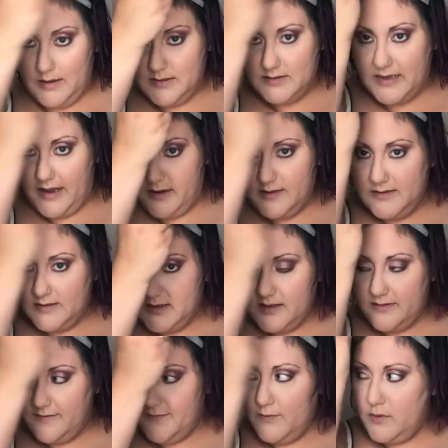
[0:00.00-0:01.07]
down into
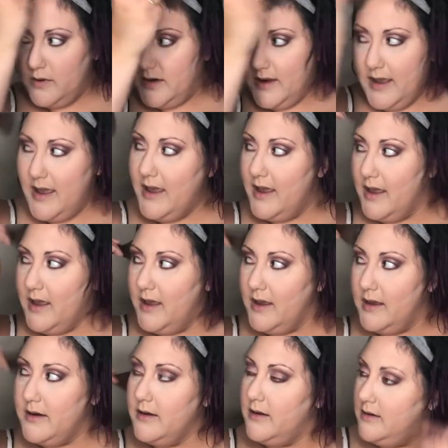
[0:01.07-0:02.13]
the
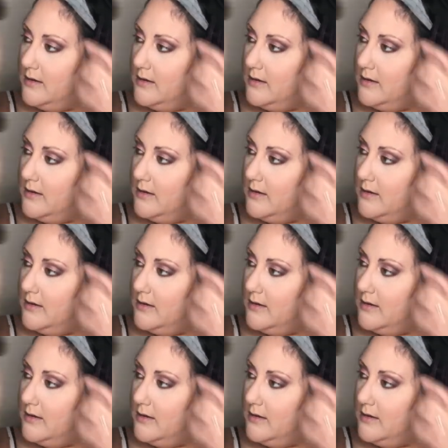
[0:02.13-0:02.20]
forehead,